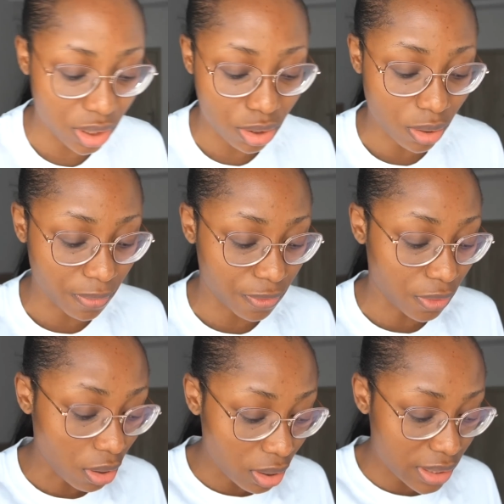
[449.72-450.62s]
in some
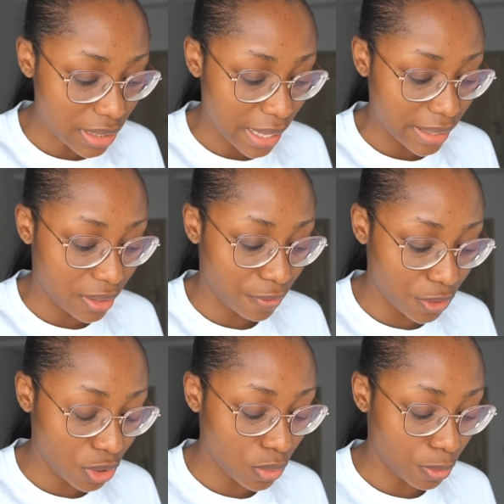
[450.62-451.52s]
vlogs that the
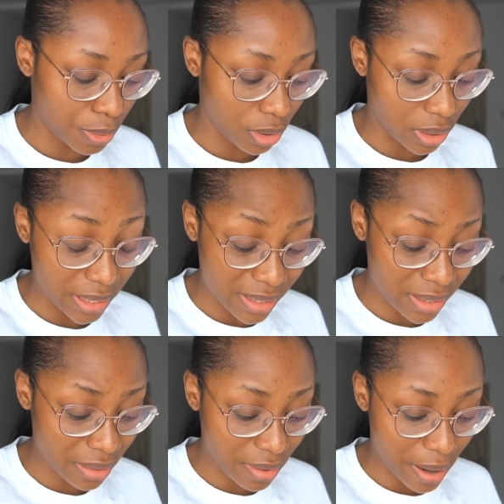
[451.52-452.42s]
video will be on
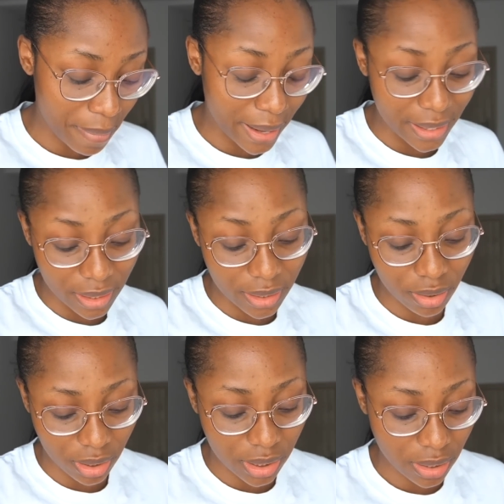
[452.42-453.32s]
Instagram, and it is
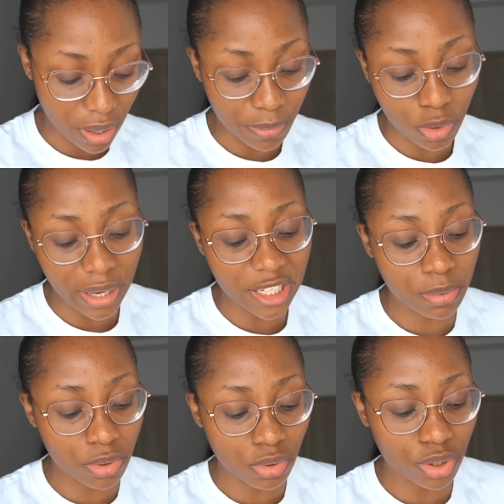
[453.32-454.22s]
on Instagram, so guys,
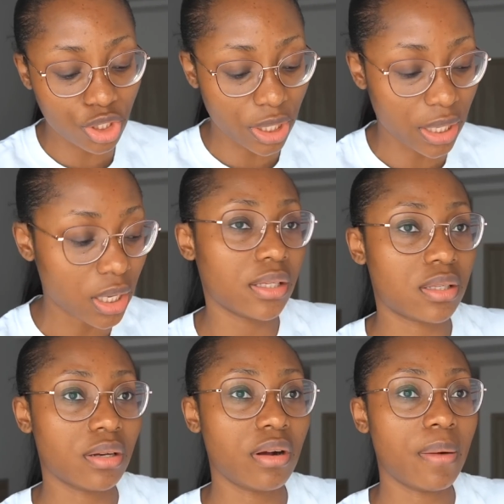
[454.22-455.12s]
please go check
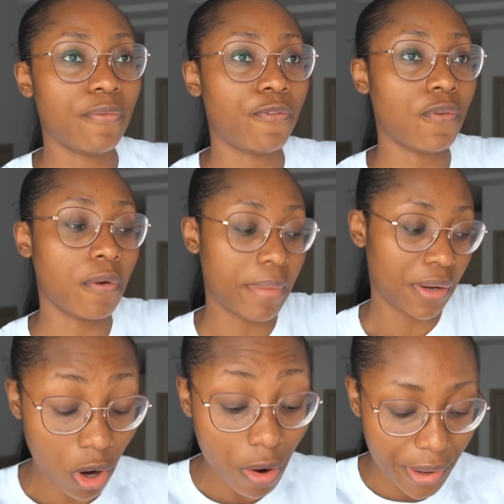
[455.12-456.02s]
Instagram for
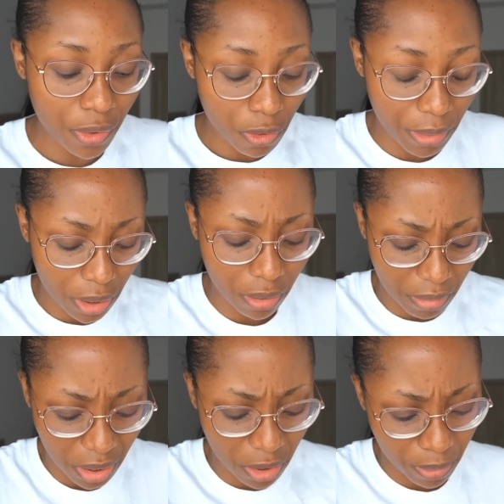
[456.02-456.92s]
my current no makeup
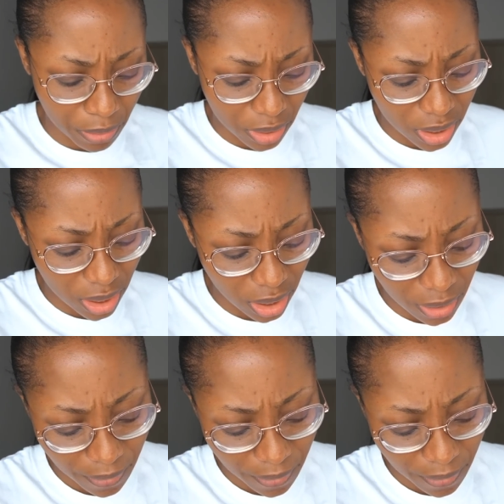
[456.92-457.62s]
makeup routine,